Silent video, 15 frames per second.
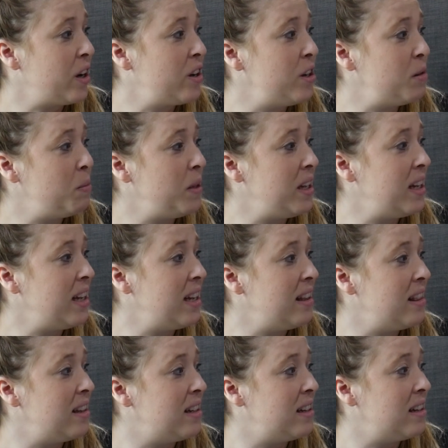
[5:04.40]
could be
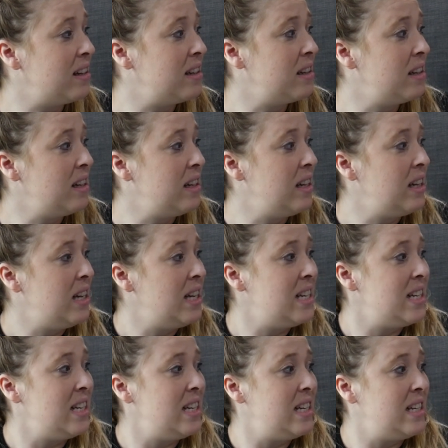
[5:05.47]
in the,
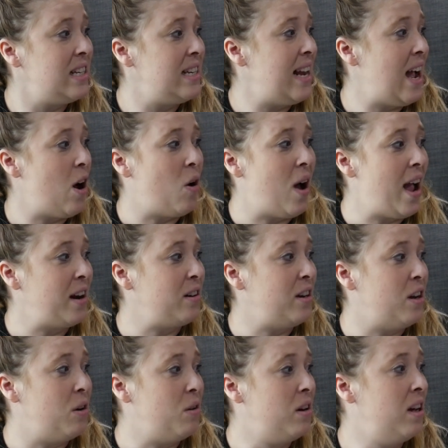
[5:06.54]
now, I don't
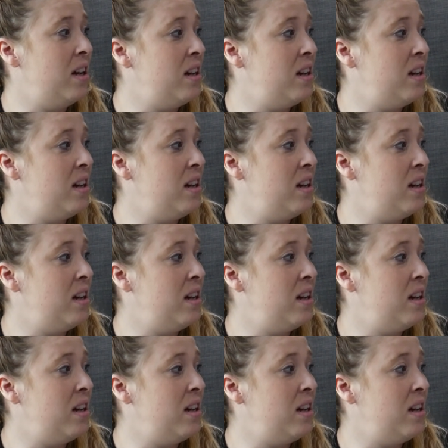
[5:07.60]
know,